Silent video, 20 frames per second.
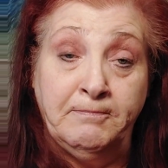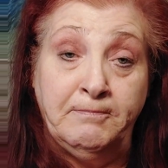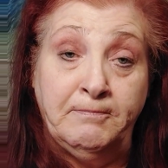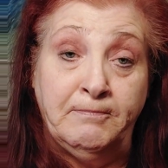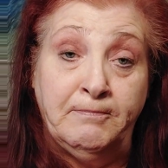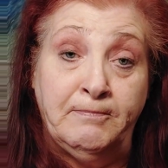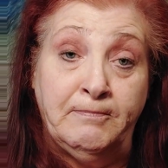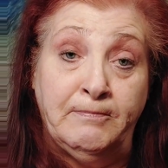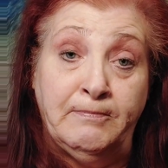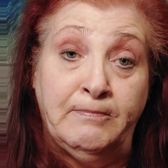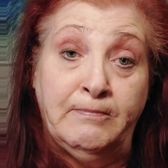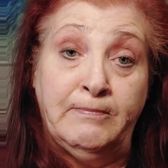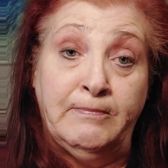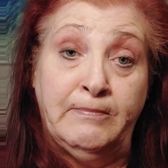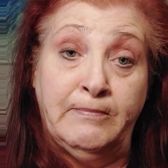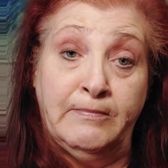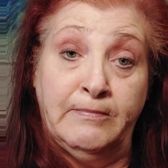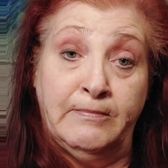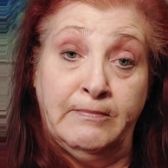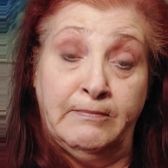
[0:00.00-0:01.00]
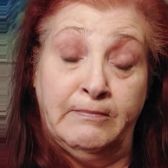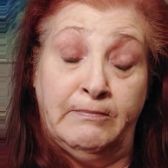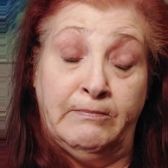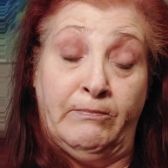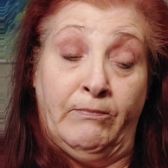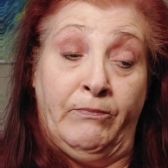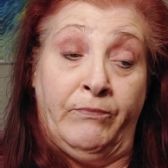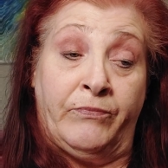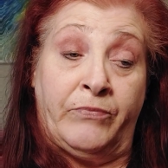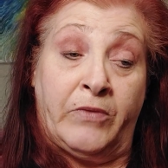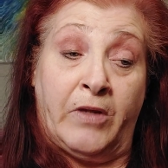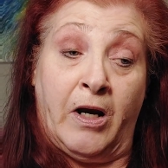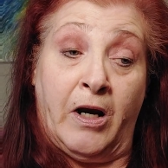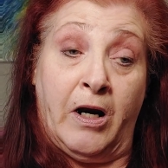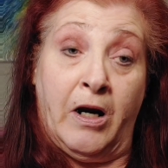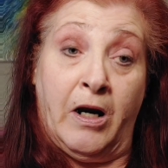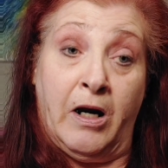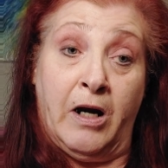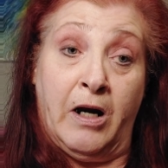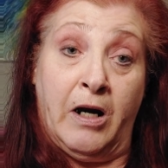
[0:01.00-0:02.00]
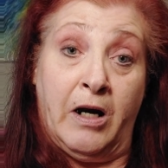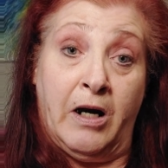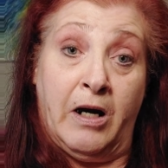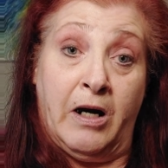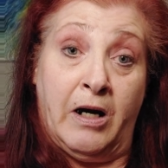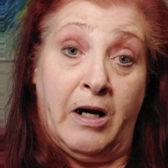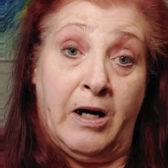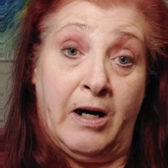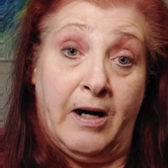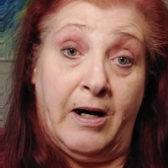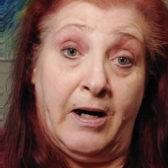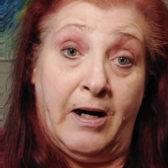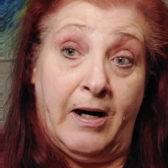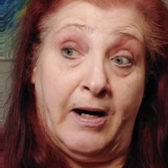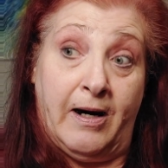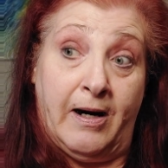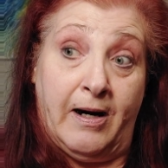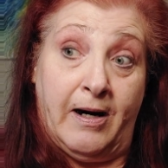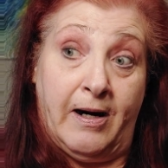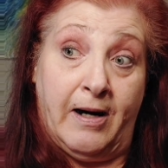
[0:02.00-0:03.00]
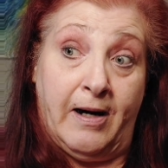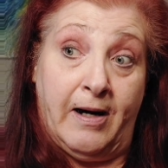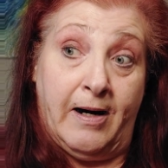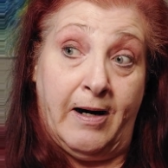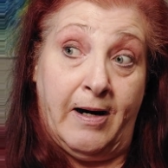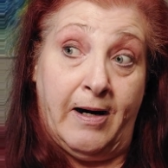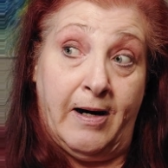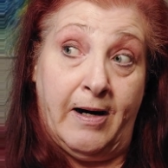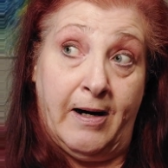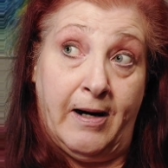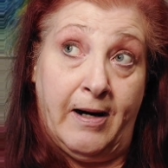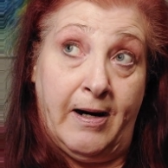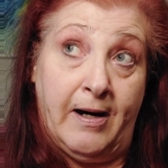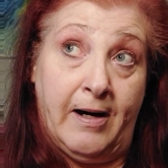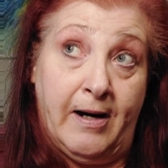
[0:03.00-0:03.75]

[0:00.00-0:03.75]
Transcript: (no one is talking)